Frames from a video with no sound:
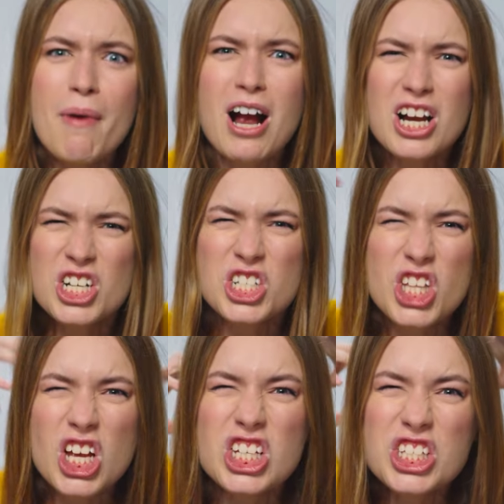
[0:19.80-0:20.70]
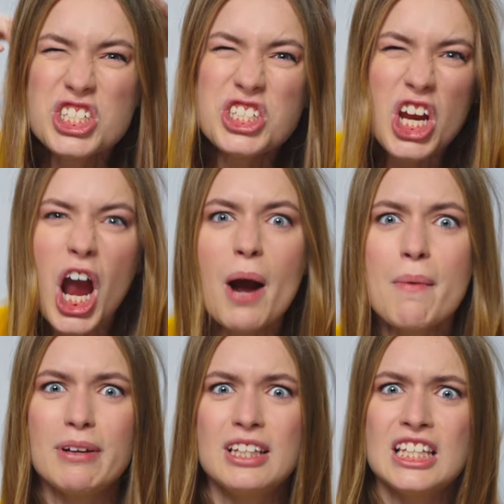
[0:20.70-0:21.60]
someone's always going to be
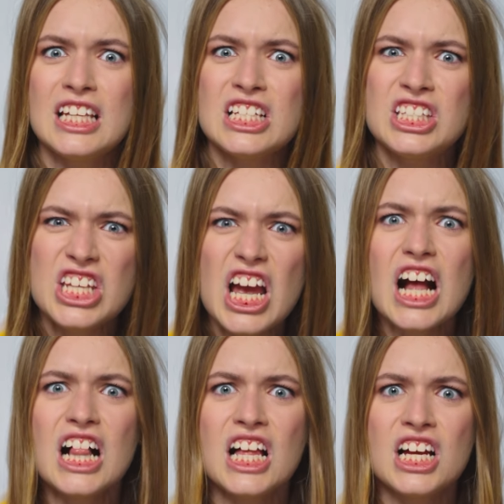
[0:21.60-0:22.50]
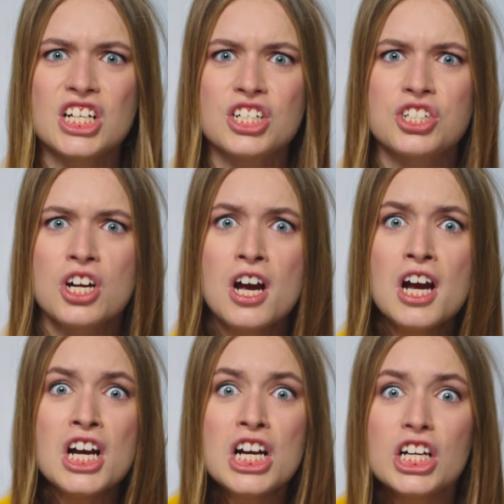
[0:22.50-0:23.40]
unhappy. And unfortunately, this